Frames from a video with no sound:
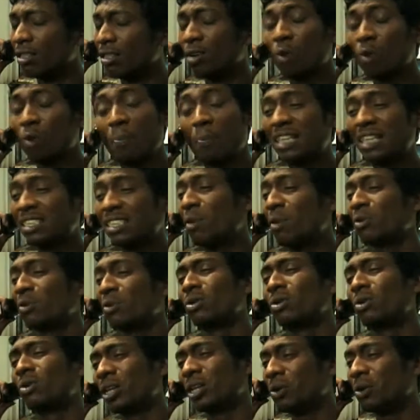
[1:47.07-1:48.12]
Look, what part about
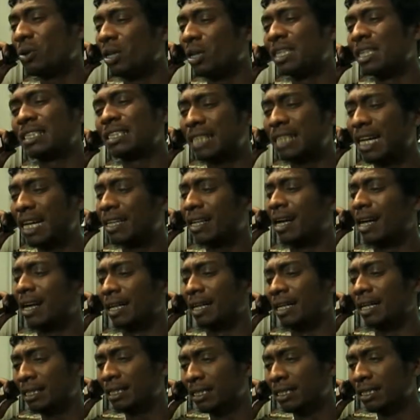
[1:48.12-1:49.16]
no you don't understand,
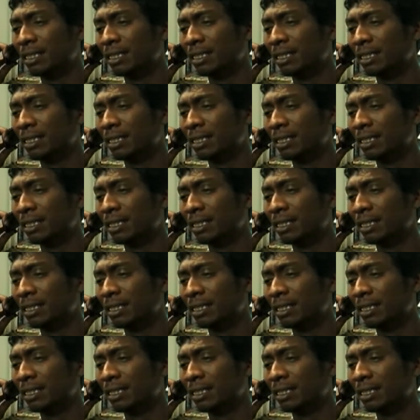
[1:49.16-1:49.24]
Lana?